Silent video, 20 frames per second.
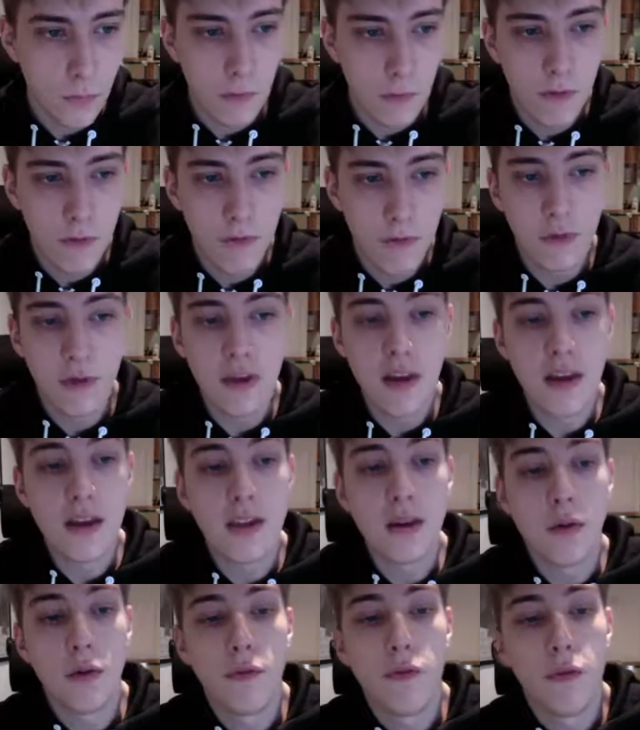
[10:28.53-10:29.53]
From the year they
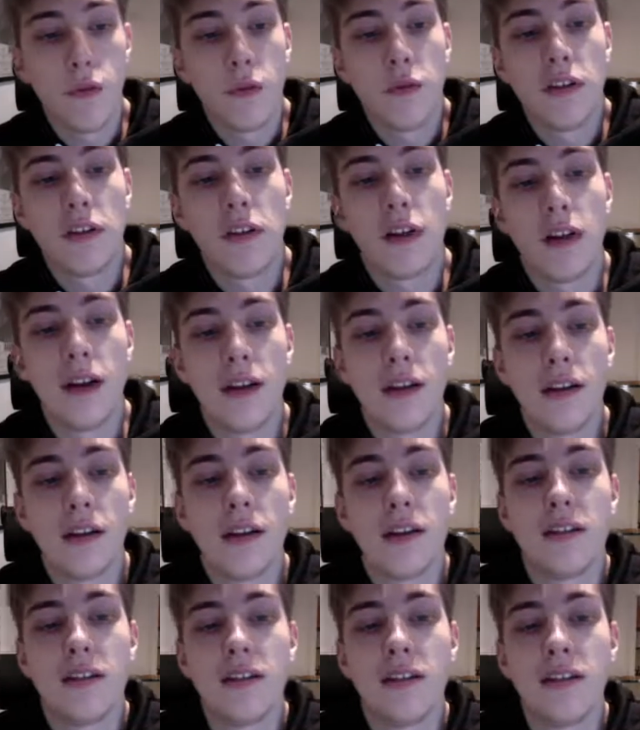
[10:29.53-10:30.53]
were formed in the late
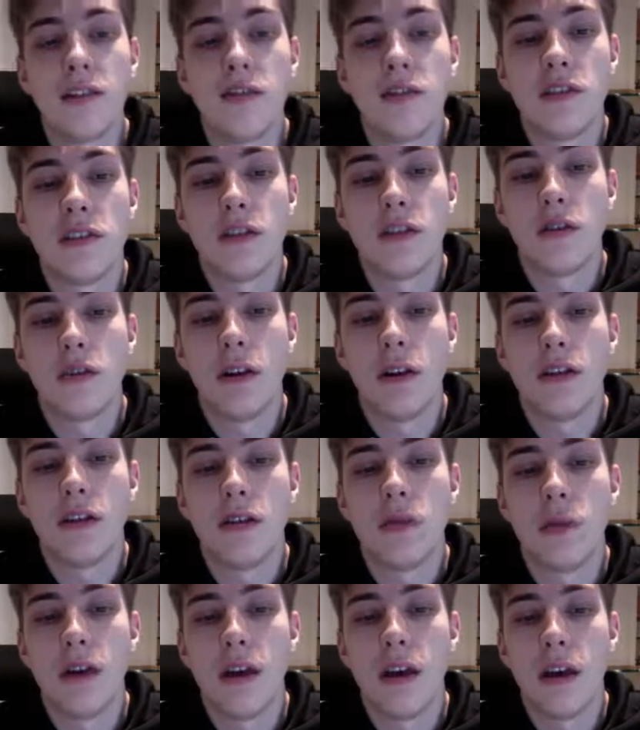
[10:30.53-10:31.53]
1970s, the Reds
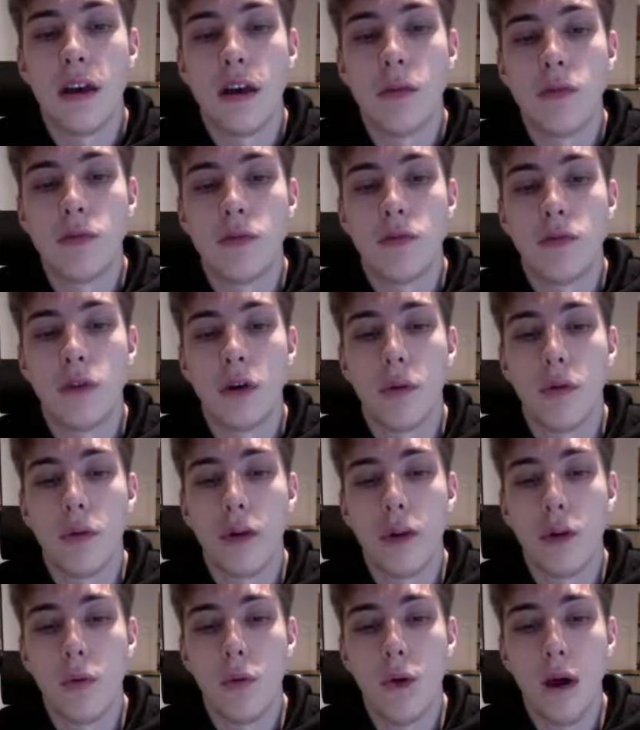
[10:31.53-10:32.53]
away kit was
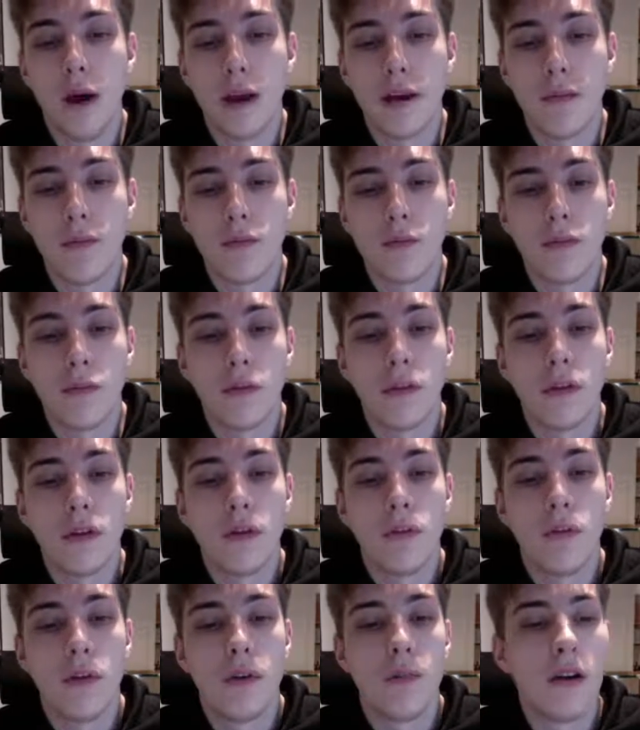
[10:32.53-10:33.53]
predominantly white,
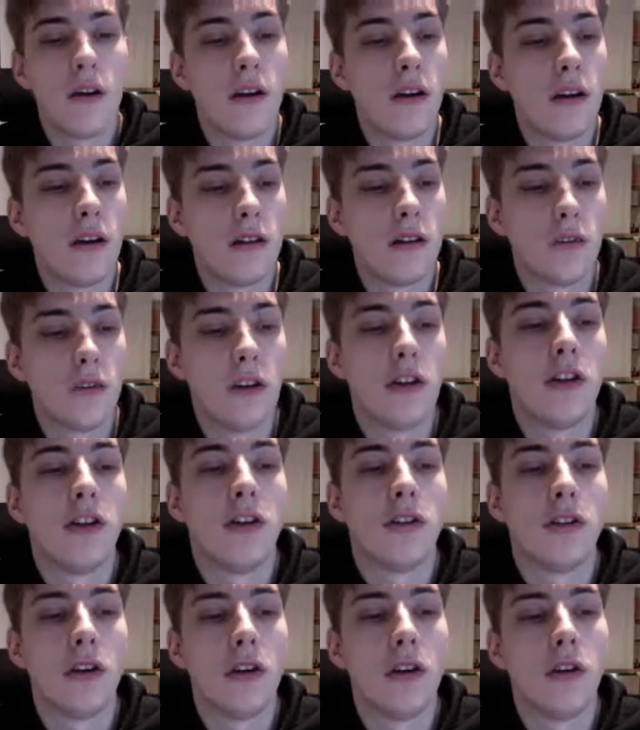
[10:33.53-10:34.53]
with many
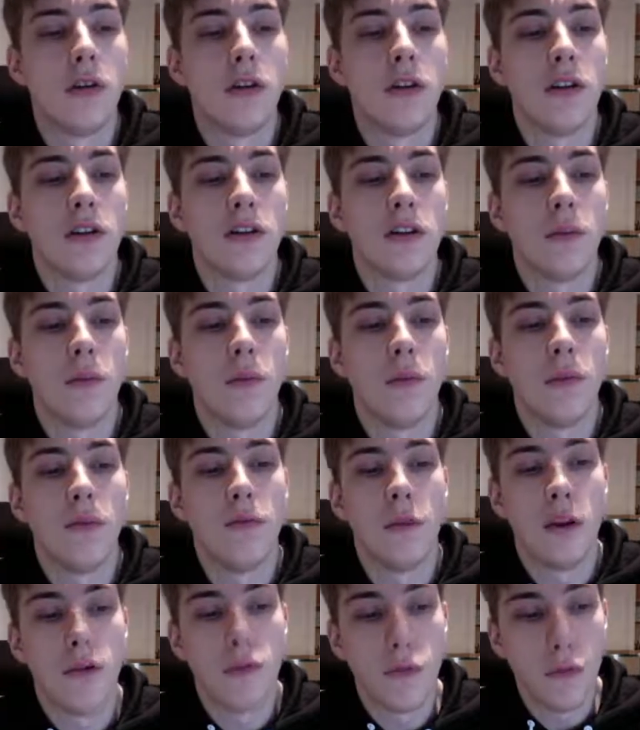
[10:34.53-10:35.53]
iterations, including some in
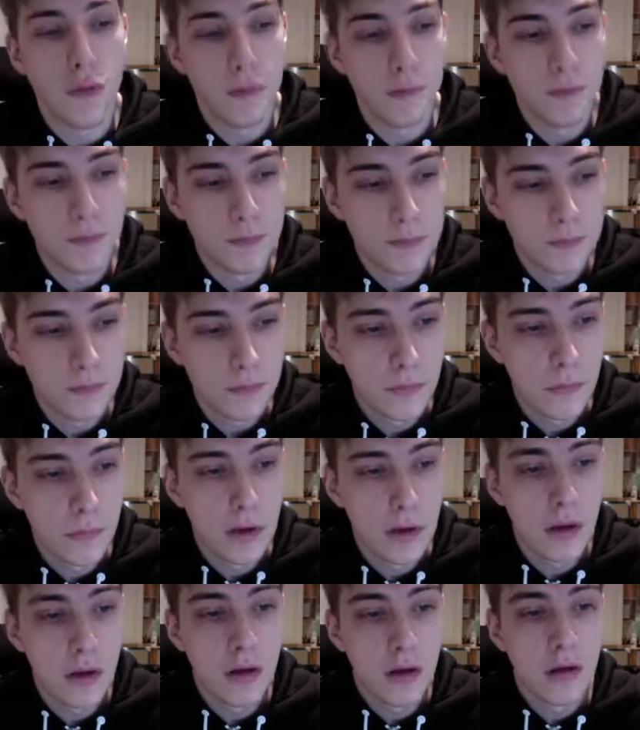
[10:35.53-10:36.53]
red form.
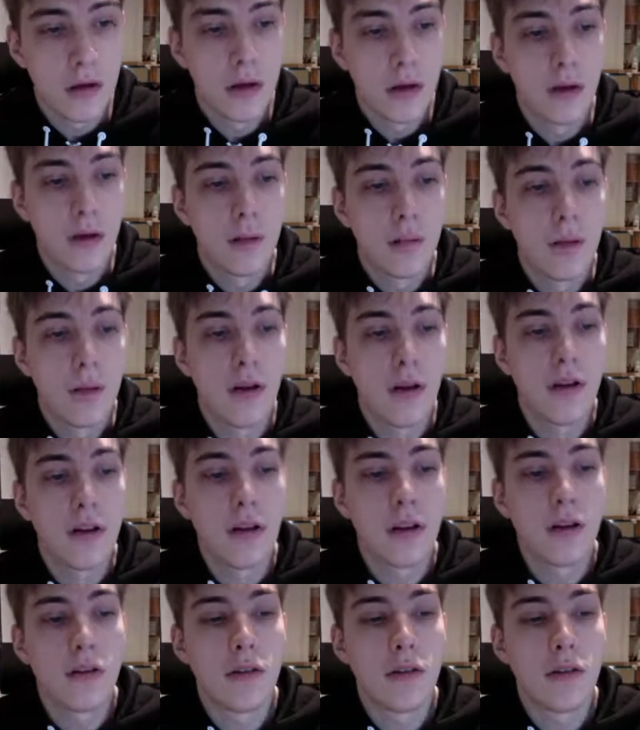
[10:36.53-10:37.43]
Apparently,